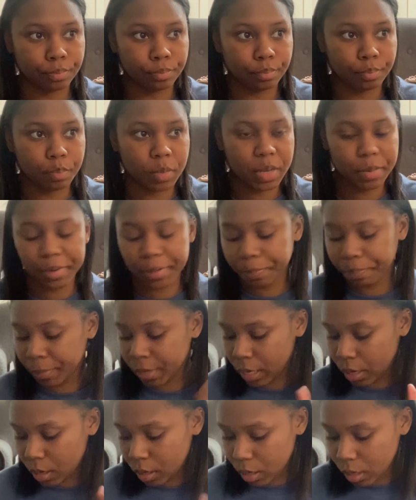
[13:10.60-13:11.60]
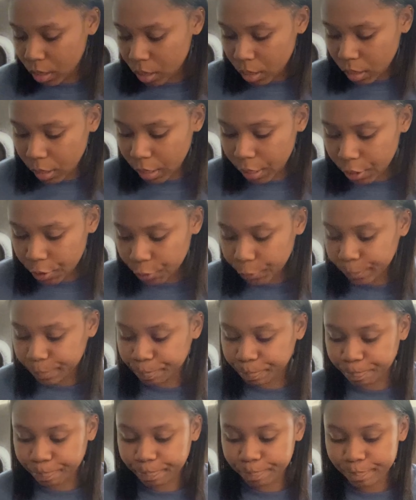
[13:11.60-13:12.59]
maybe. Anywho,
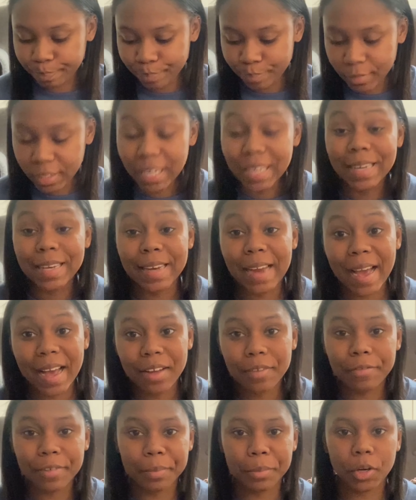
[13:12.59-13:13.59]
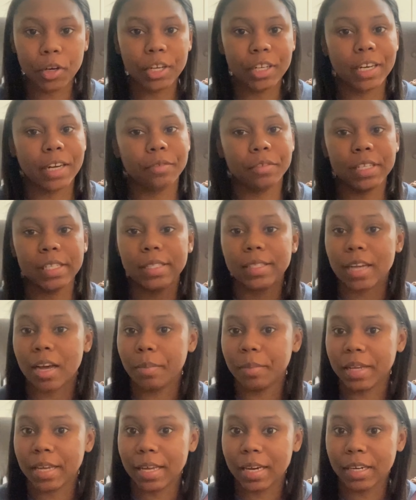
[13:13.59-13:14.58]
Nat from Nerdy Nat Reads got
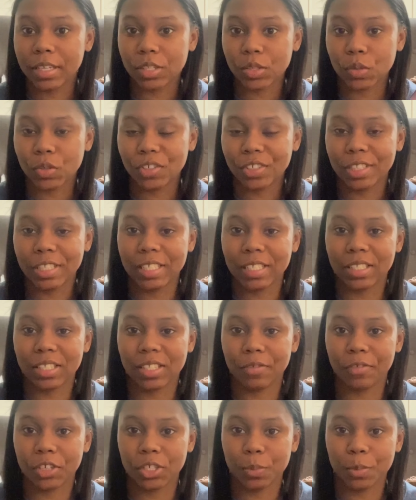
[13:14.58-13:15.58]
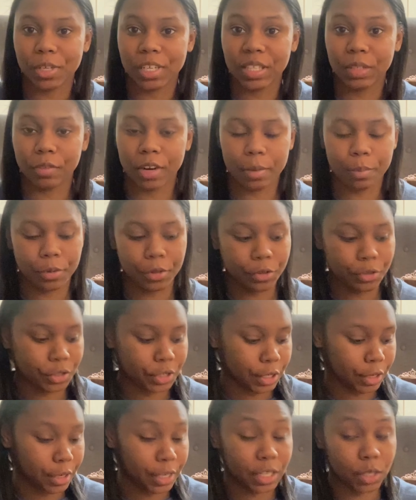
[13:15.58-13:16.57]
me Getting Schooled. This is the first book in the Wright Brothers
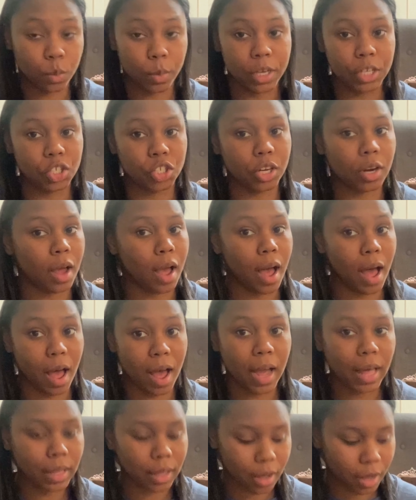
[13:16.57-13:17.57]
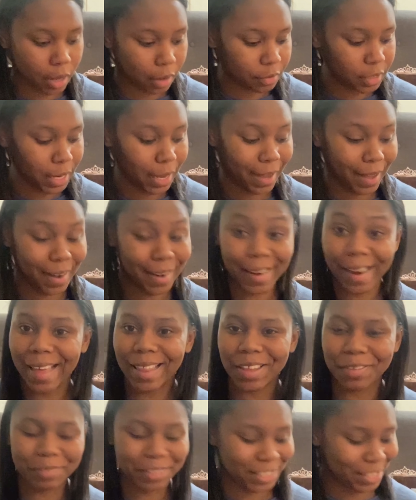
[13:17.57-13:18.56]
series, which I loved, and Nat
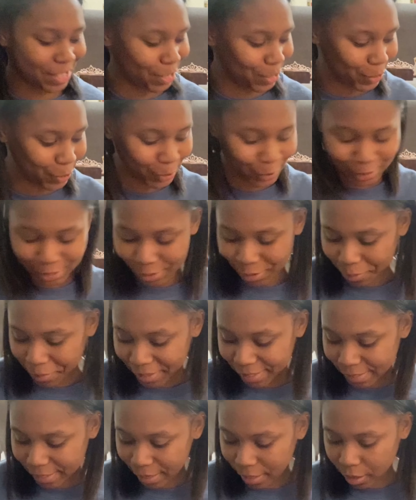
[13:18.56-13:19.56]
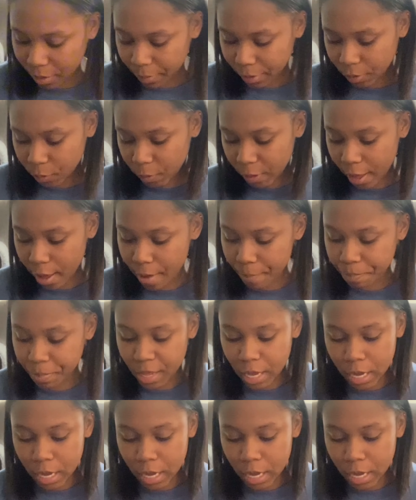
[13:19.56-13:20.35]
loved it too, so I'm excited about that.